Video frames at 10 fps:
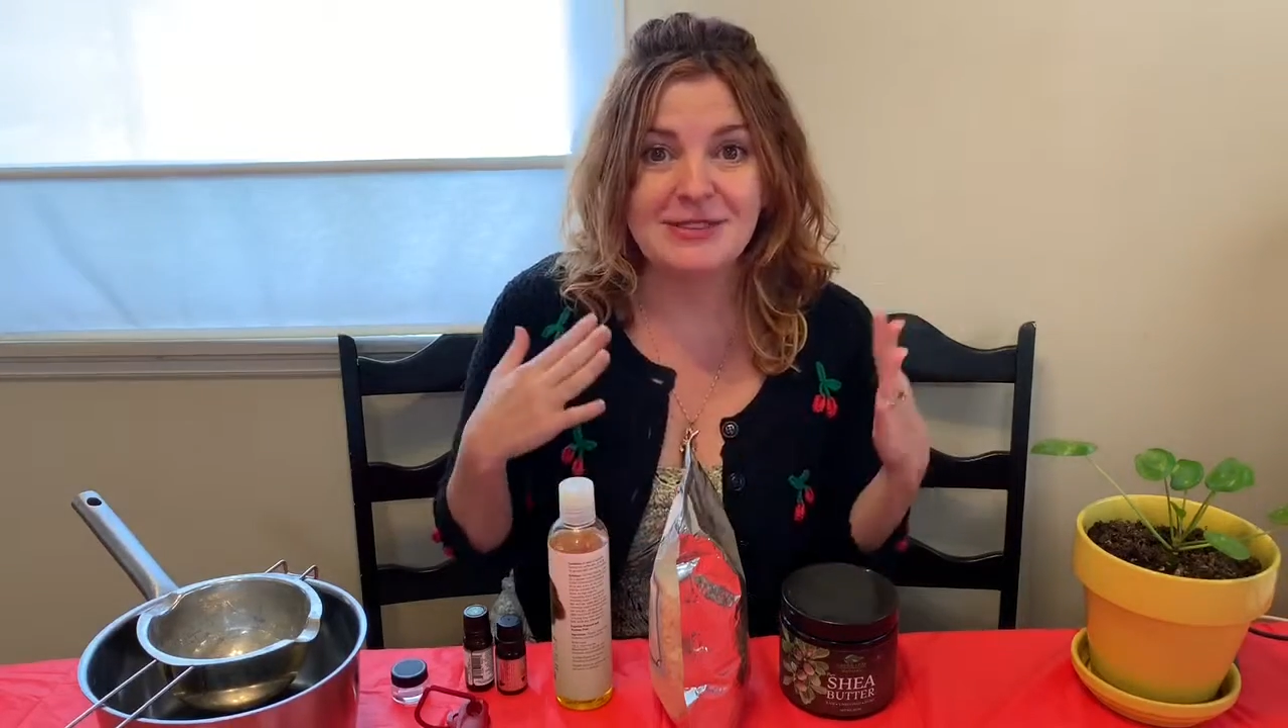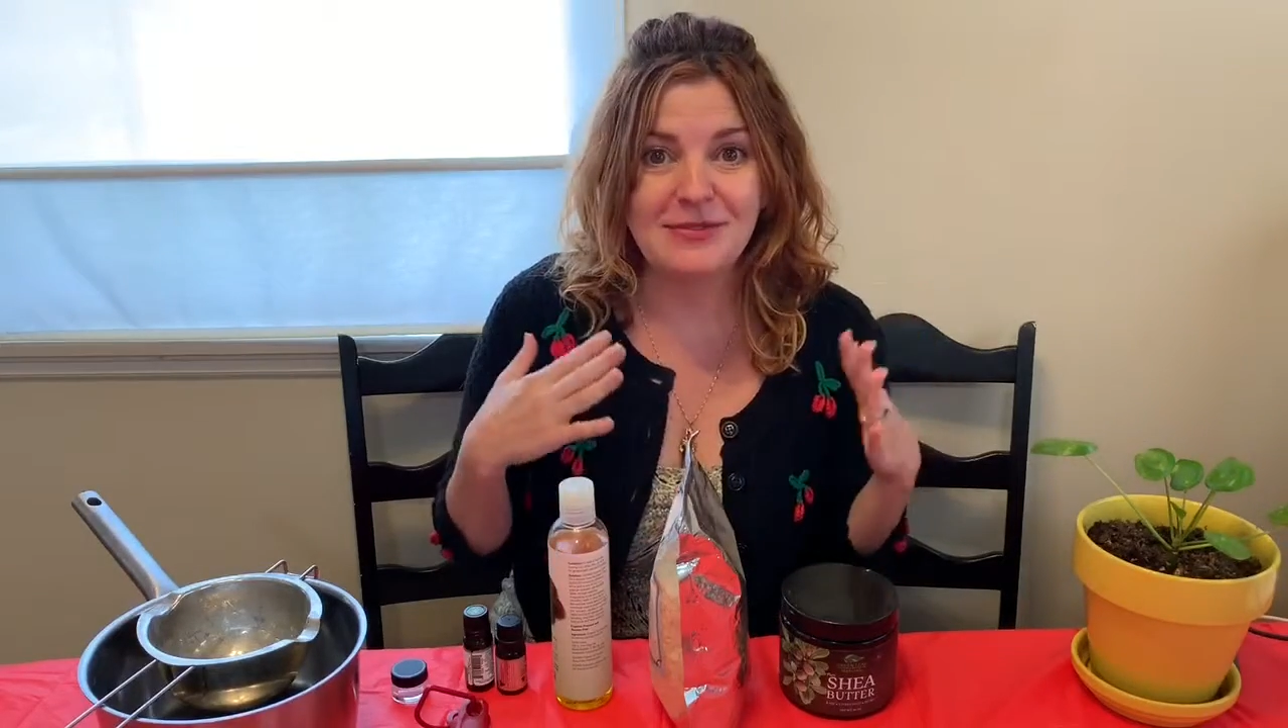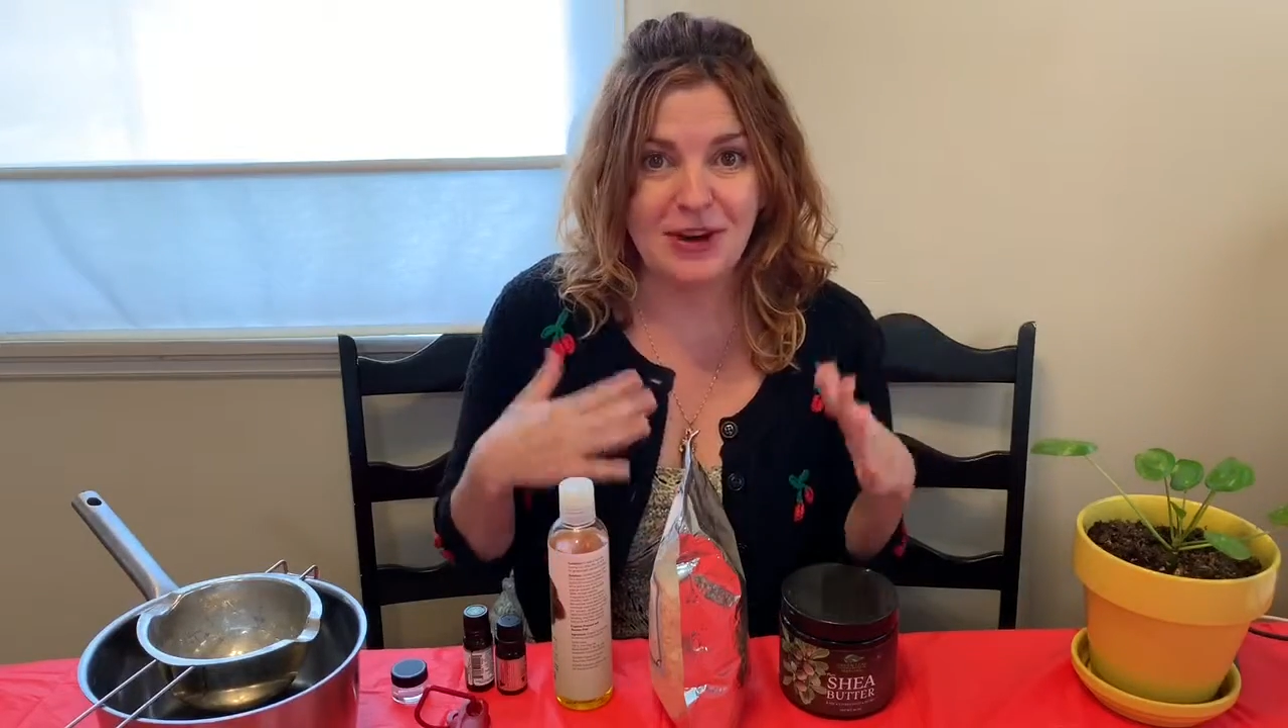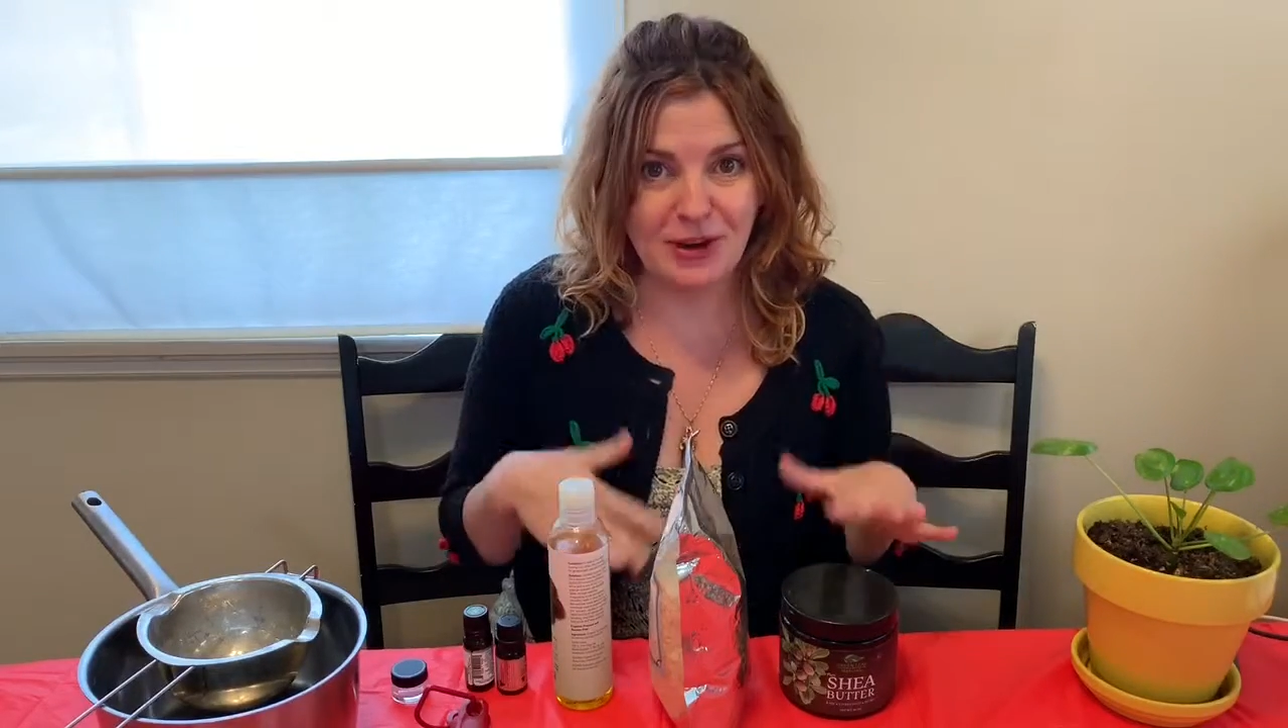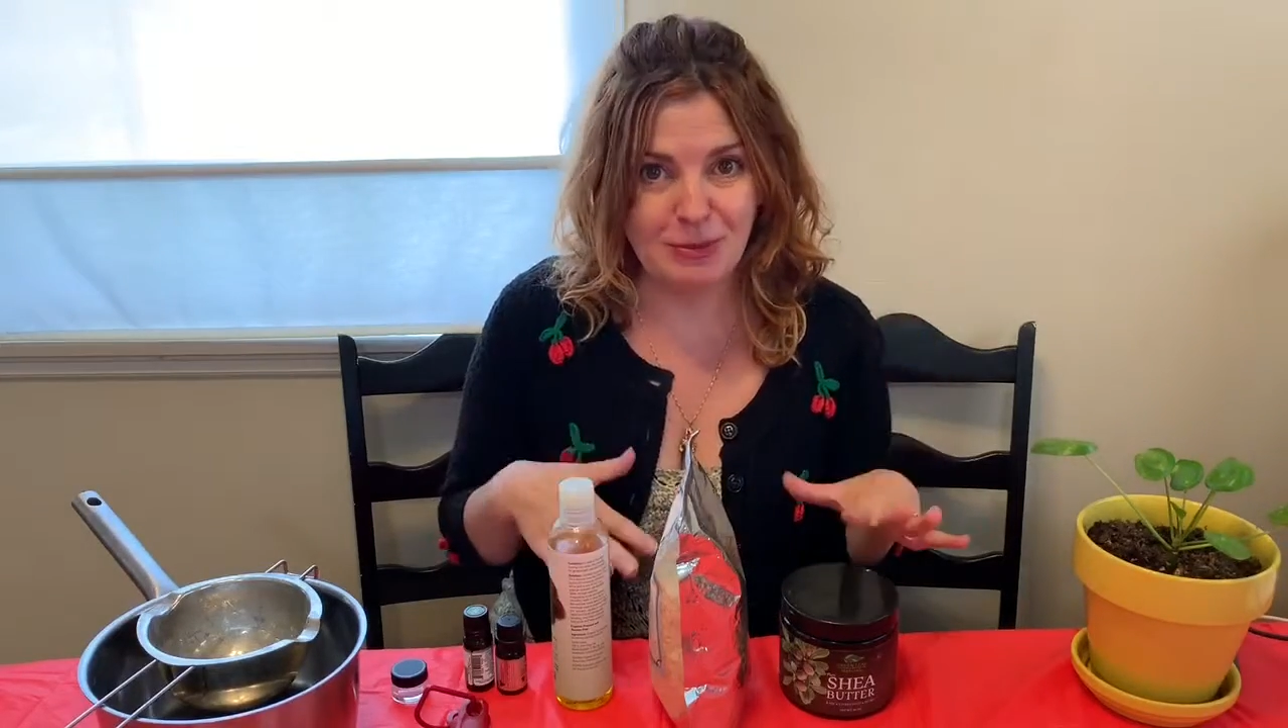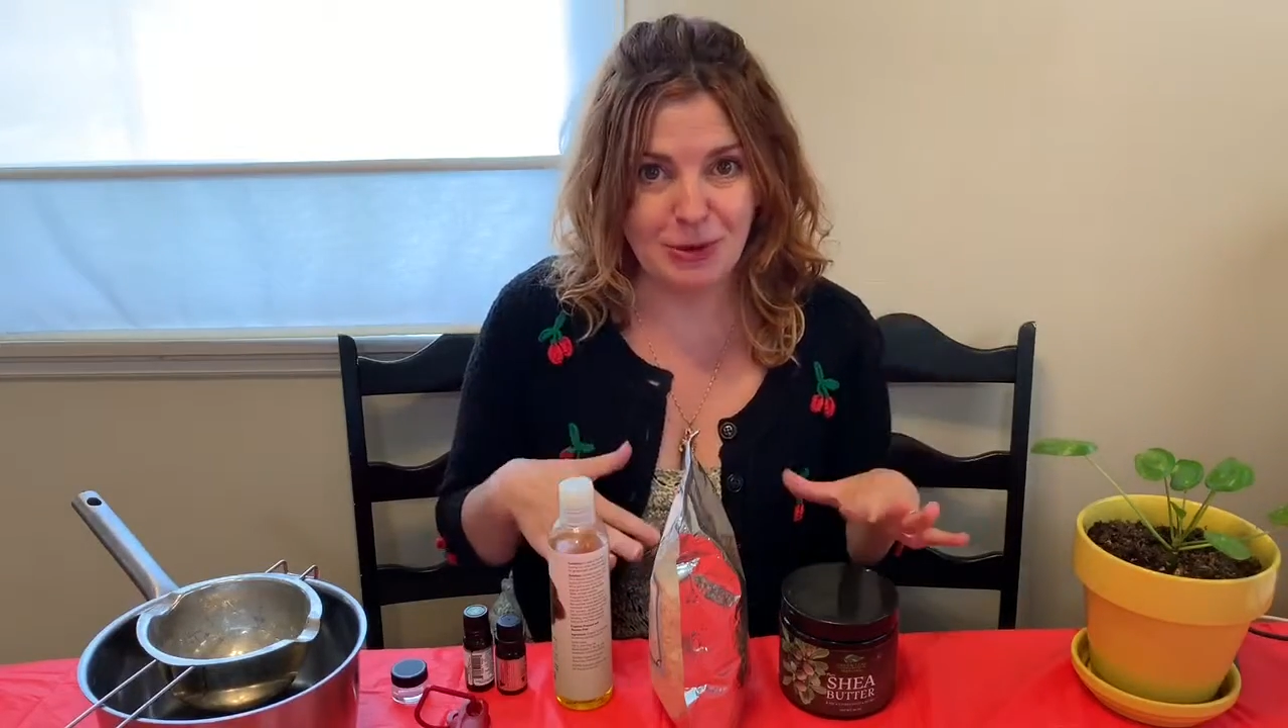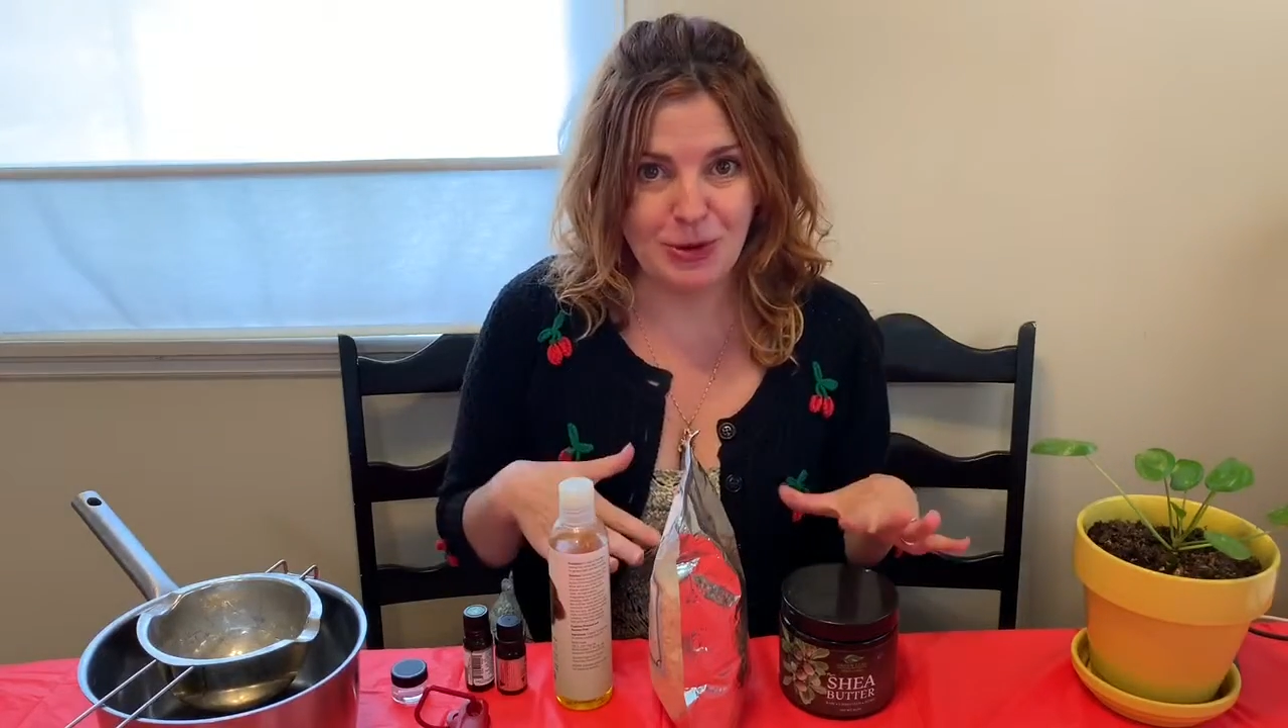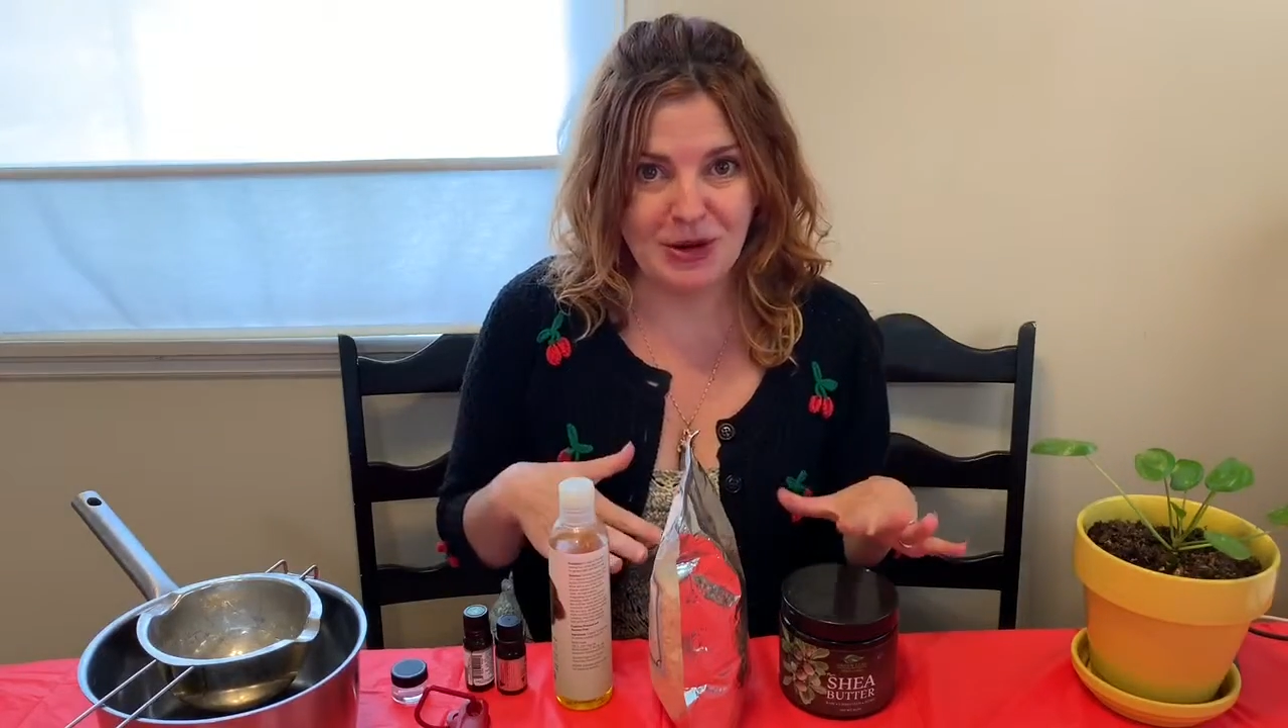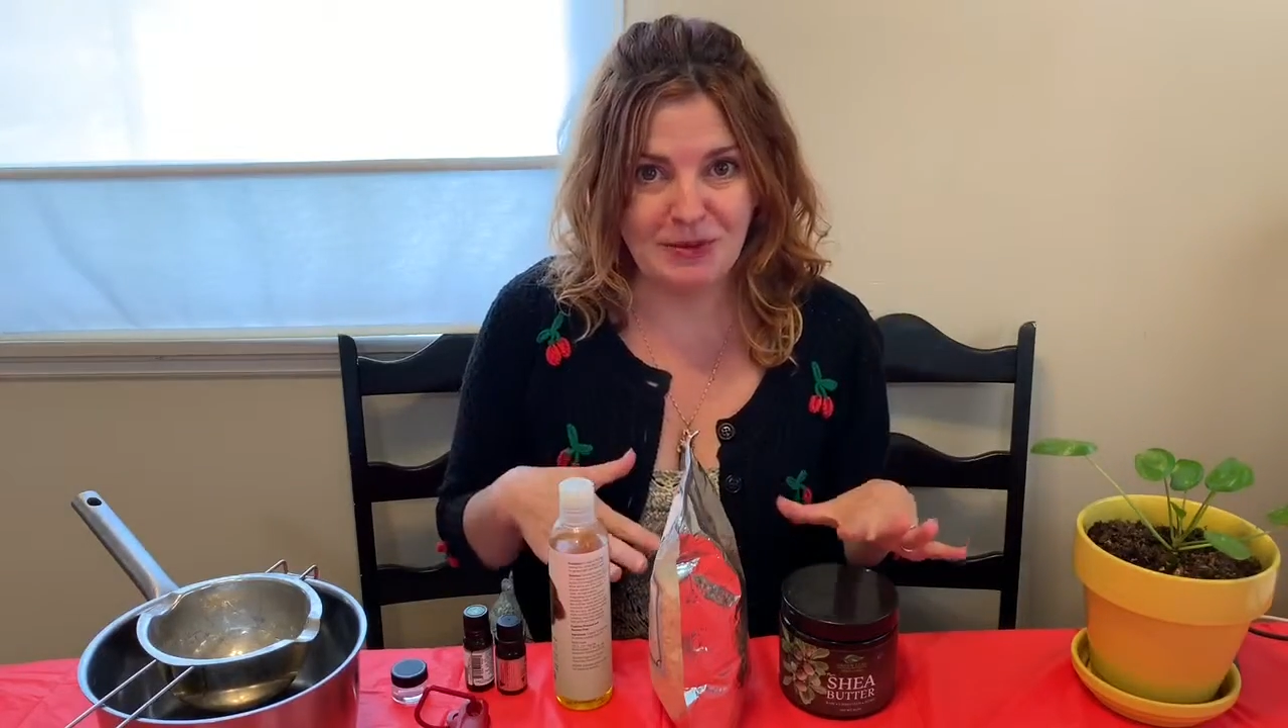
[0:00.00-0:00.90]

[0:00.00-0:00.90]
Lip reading: very pure.